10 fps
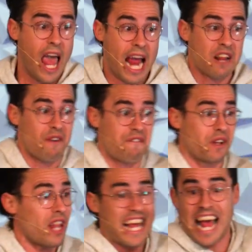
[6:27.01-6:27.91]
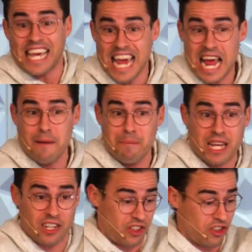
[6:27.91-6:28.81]
And if I feel like I can't
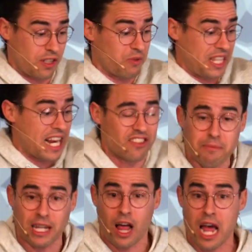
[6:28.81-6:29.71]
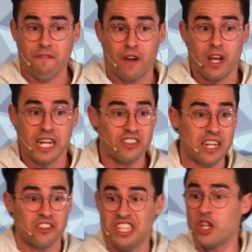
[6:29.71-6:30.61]
because there's some things in my life, he's
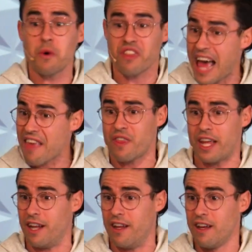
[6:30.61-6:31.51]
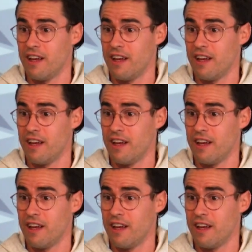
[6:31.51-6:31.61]
saying, deal with that then.